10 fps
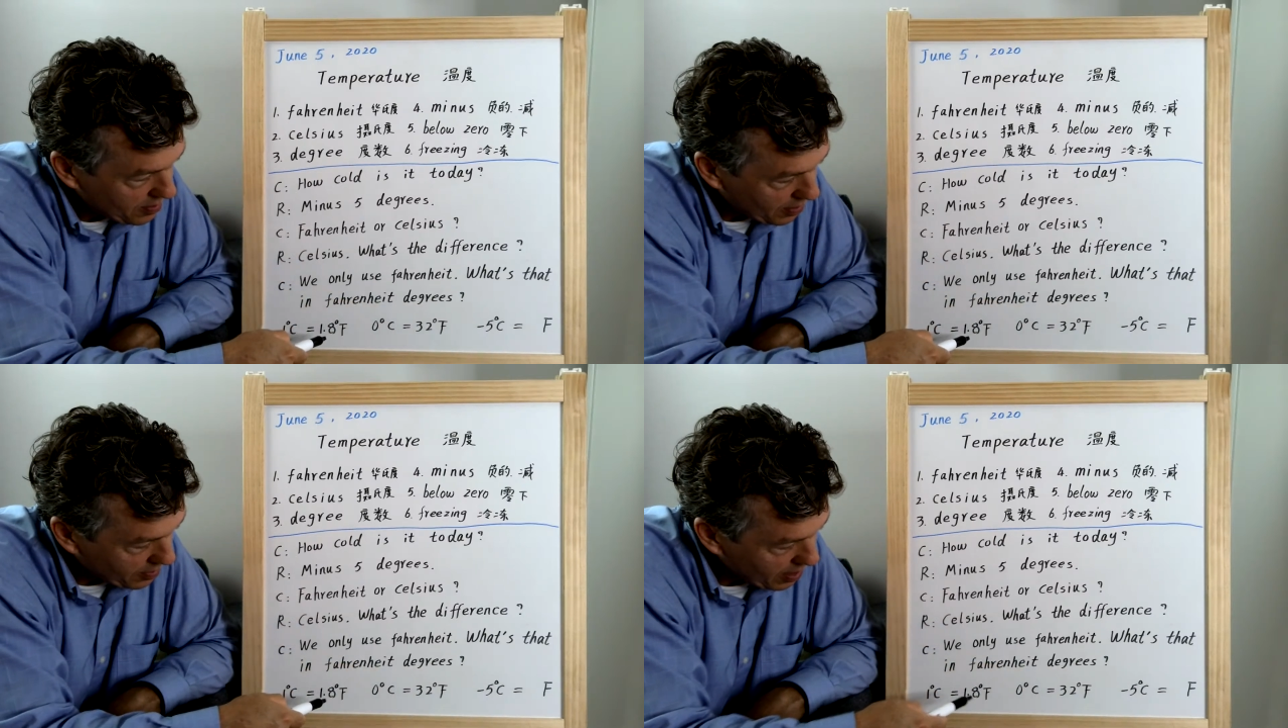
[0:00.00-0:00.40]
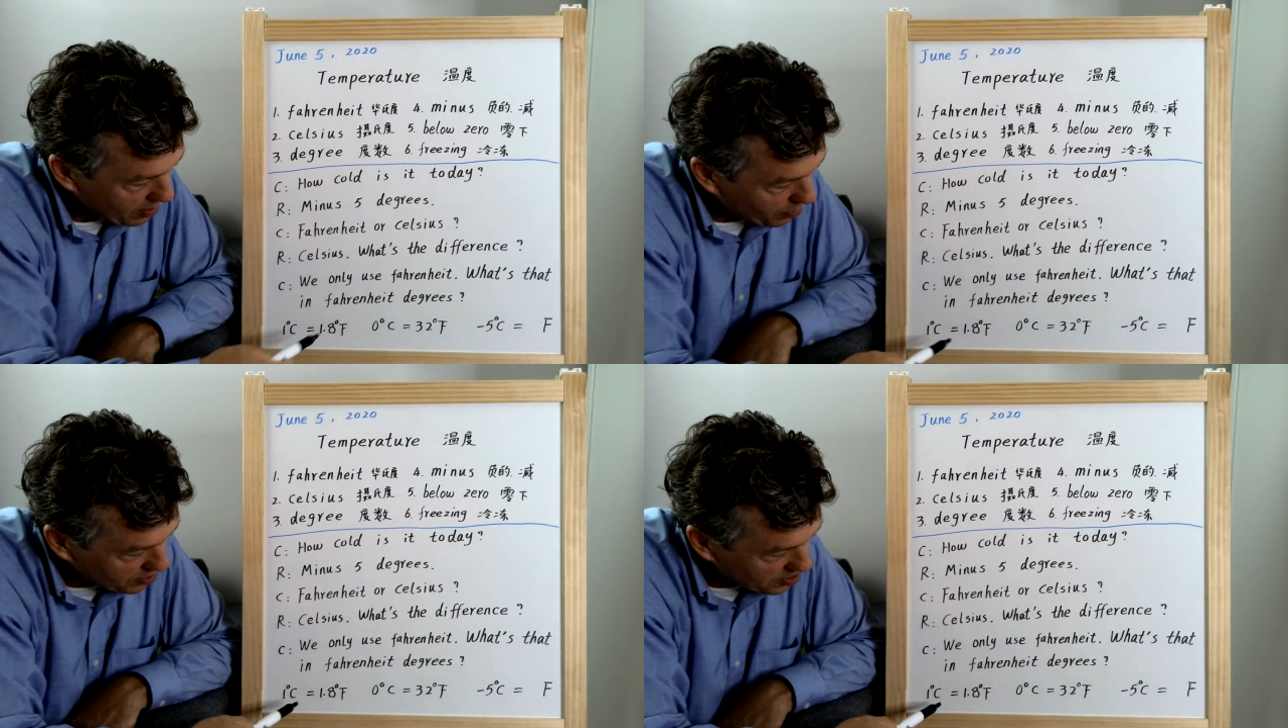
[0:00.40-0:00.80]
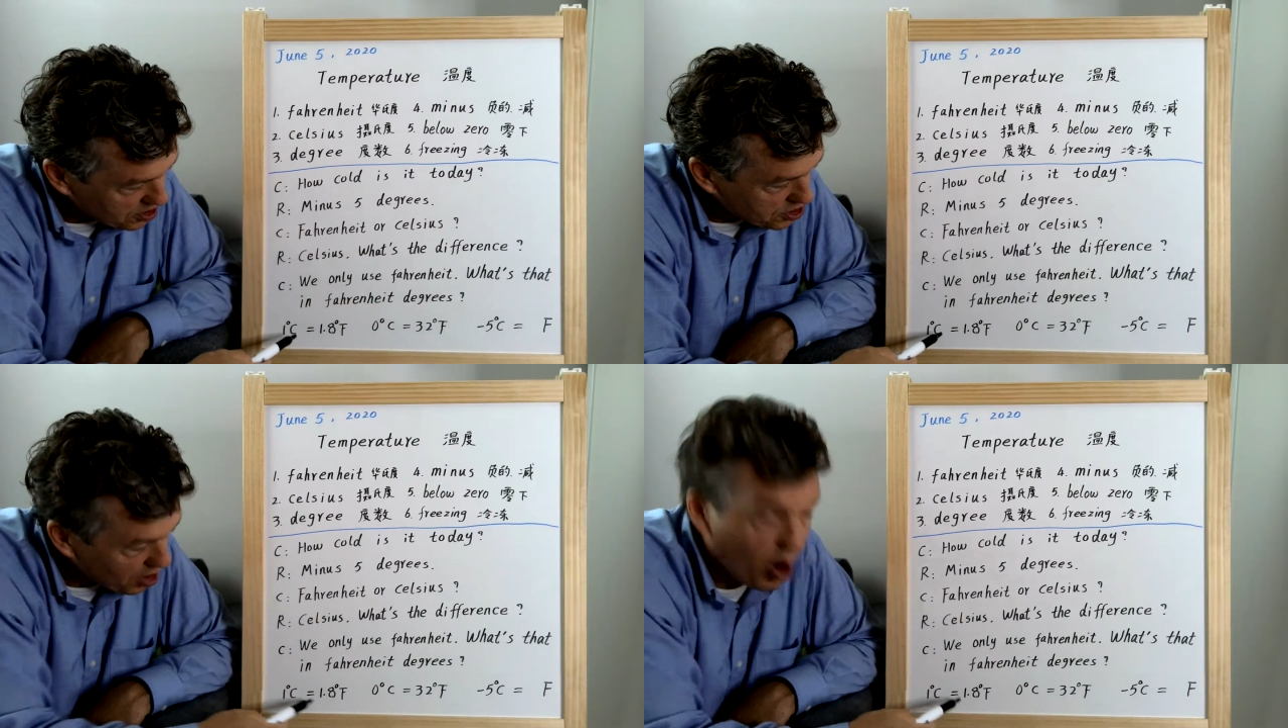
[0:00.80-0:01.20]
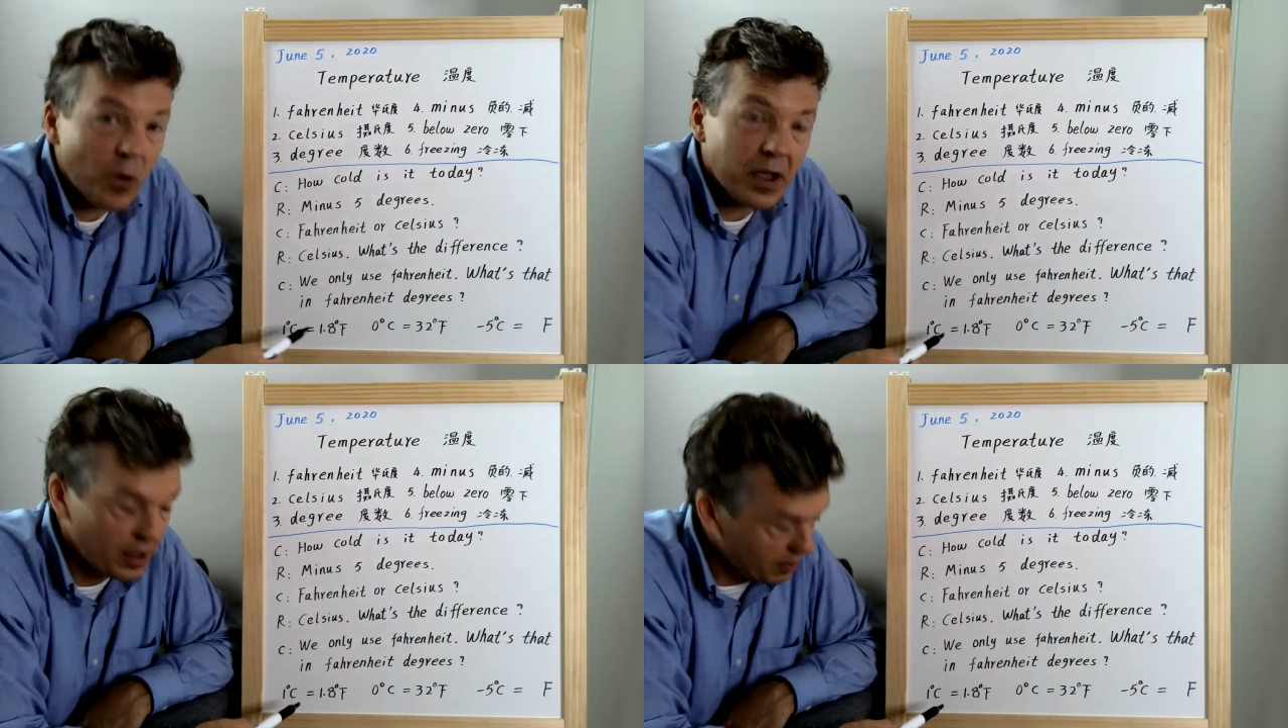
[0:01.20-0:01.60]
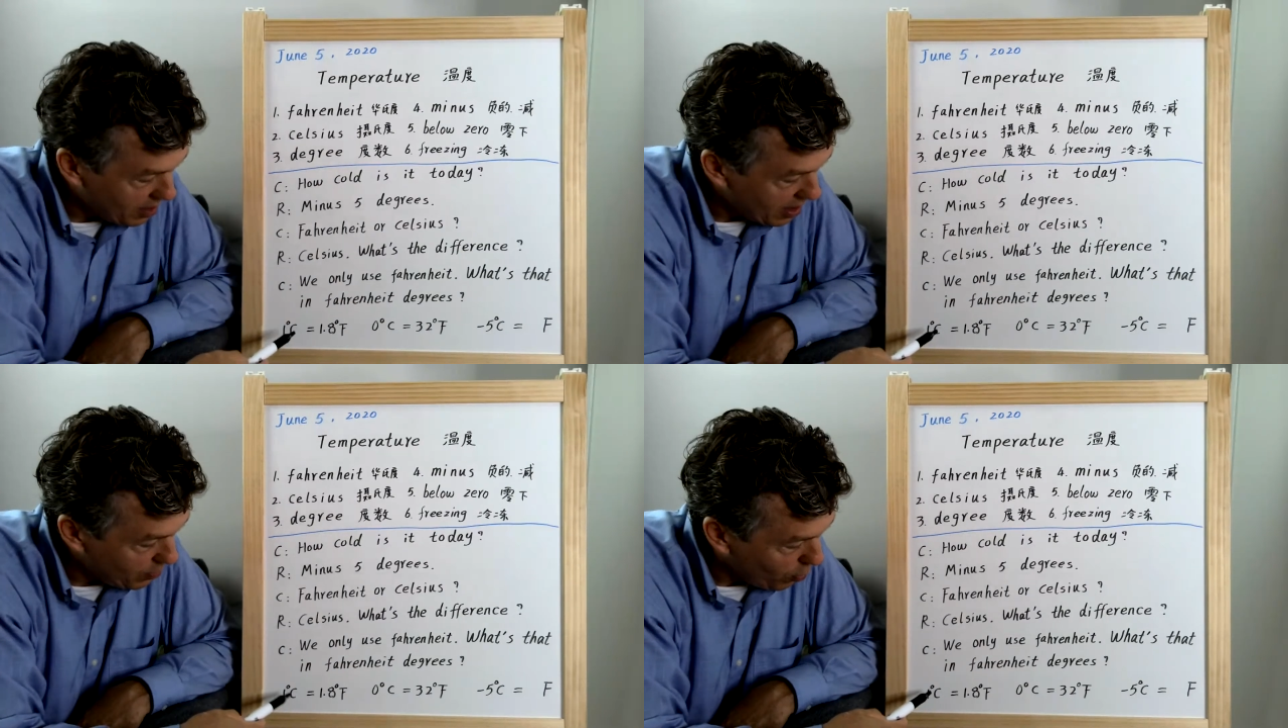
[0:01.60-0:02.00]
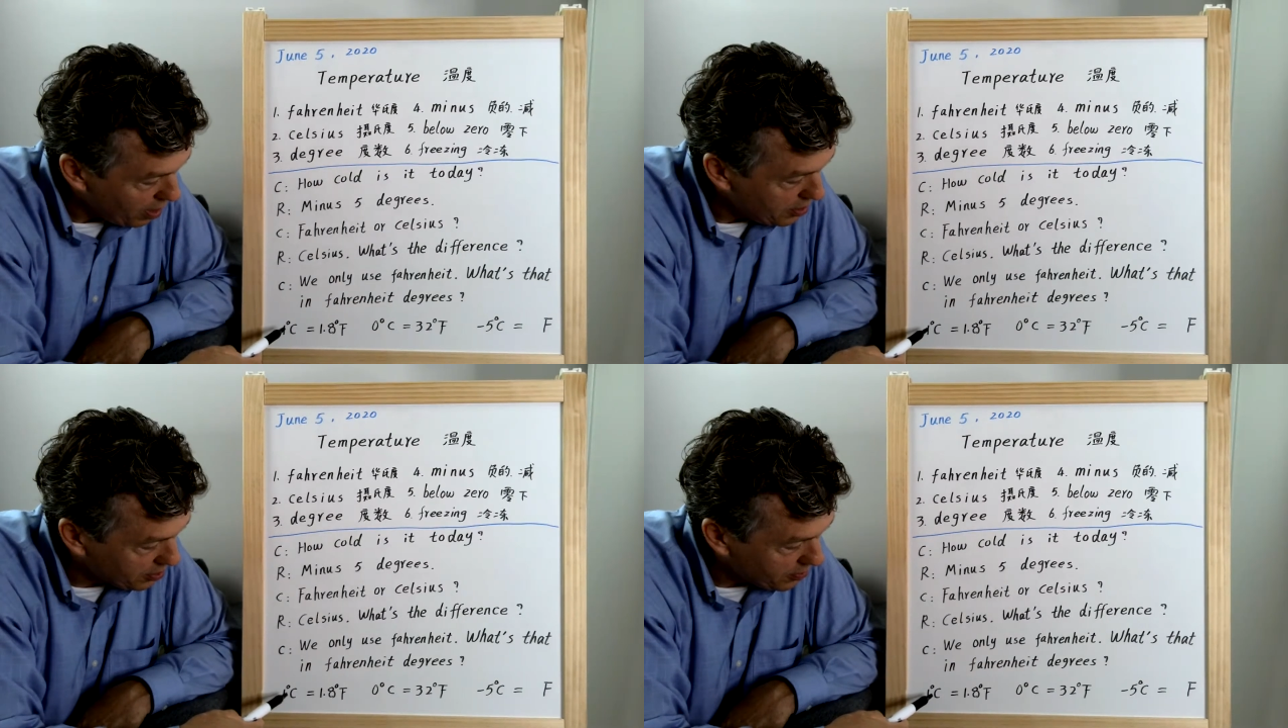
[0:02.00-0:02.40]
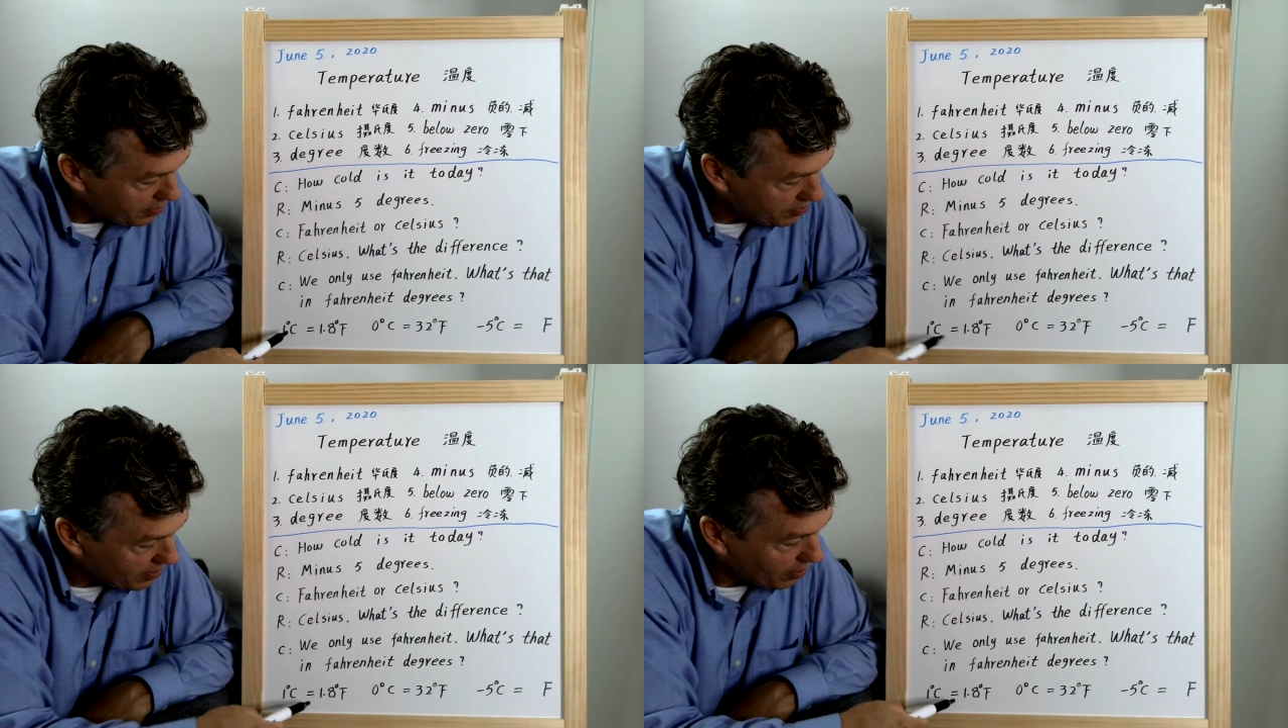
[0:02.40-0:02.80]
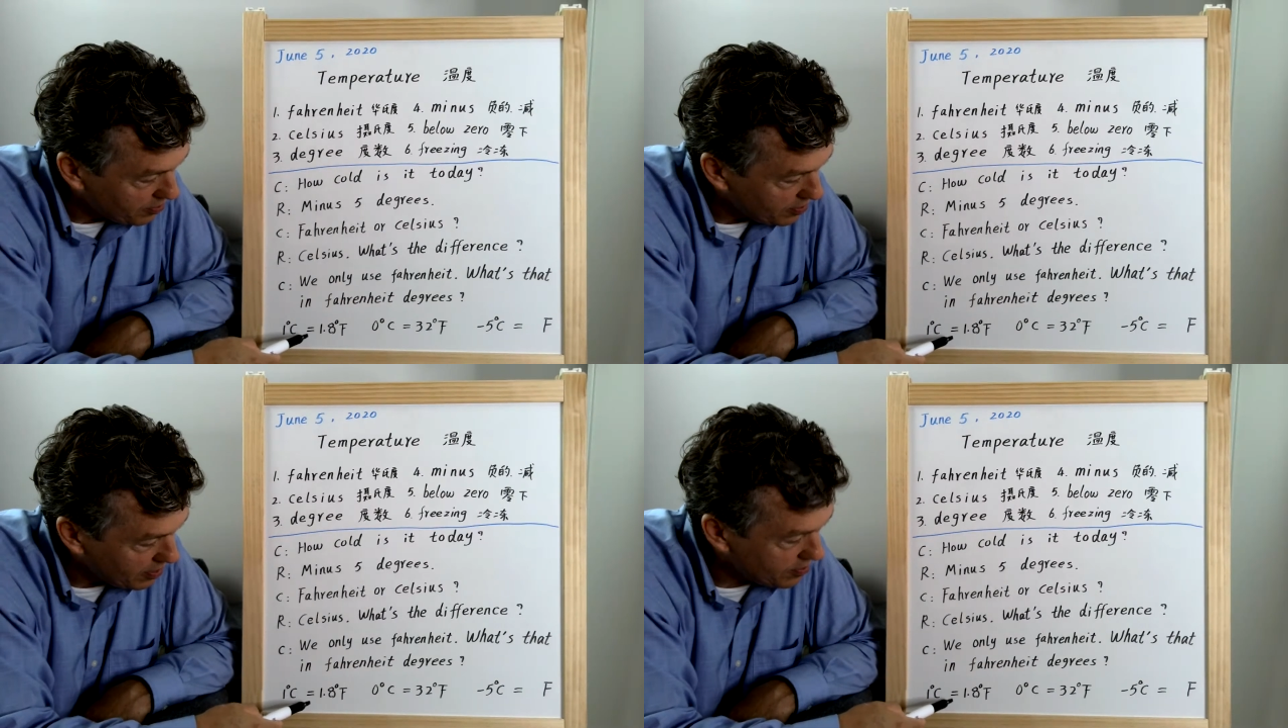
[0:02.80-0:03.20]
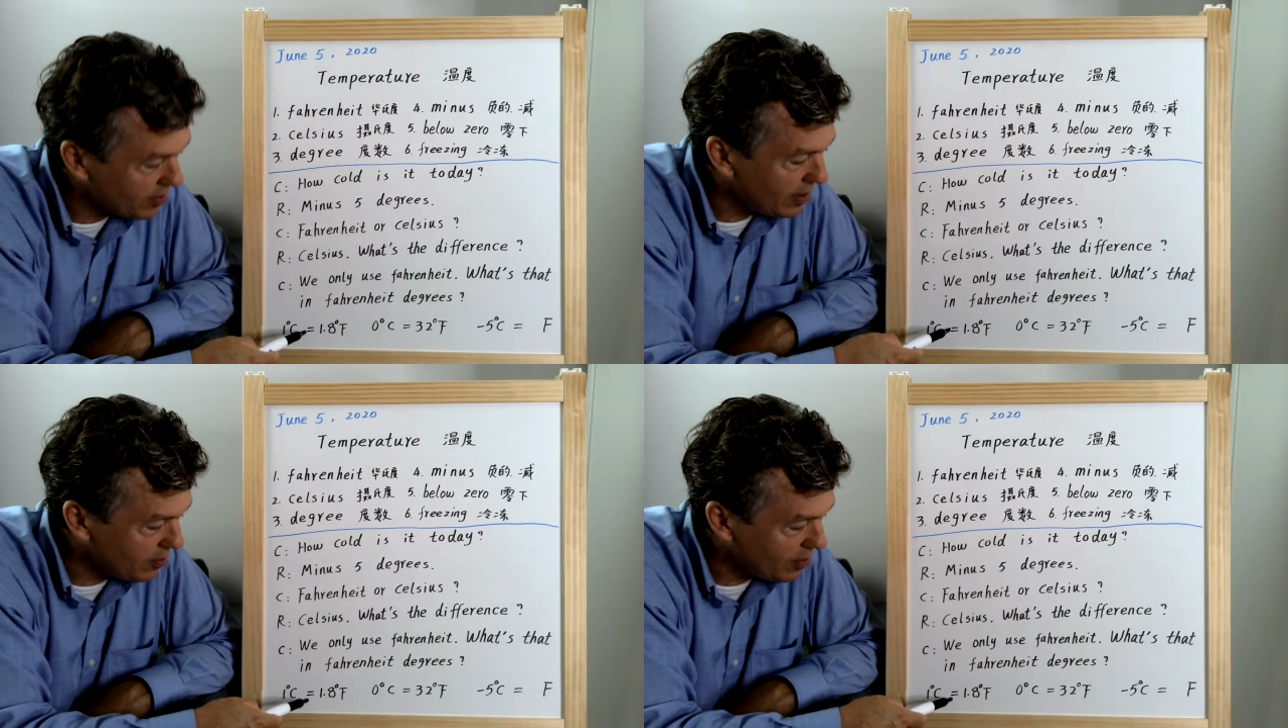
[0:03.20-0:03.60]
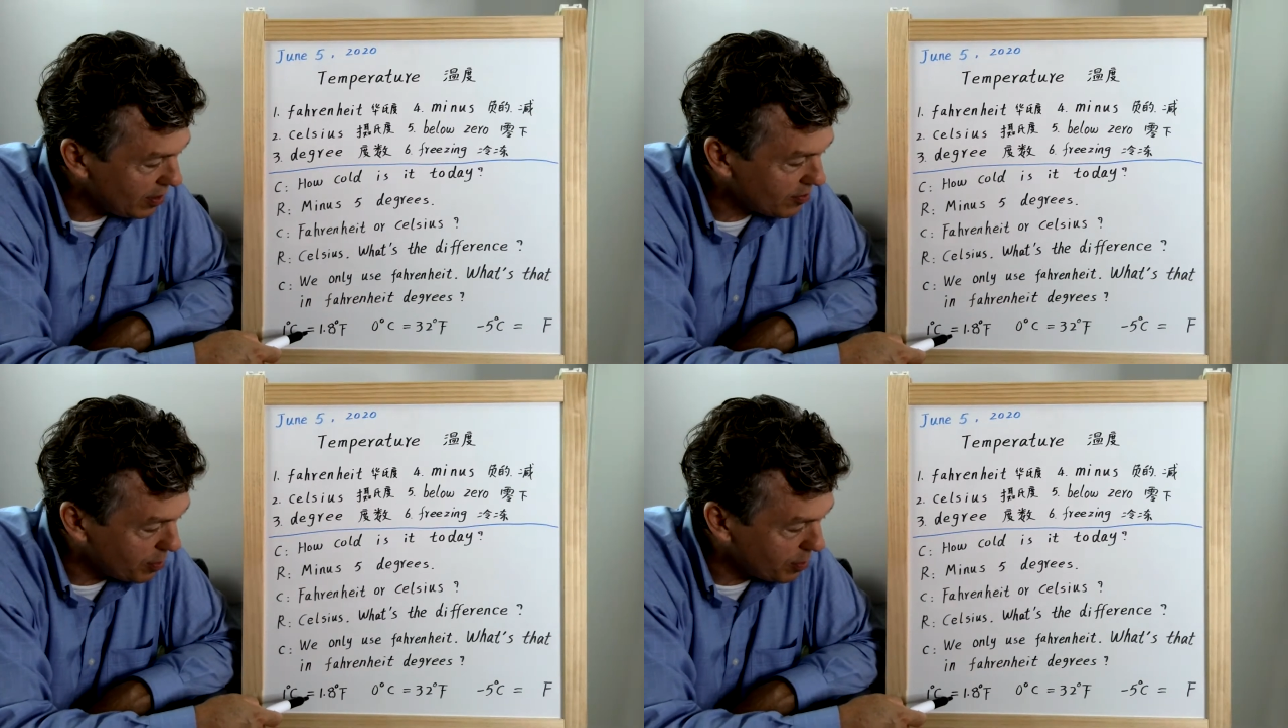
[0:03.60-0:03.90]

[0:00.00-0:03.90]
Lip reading: Okay, we're just showing that 1 degree Celsius is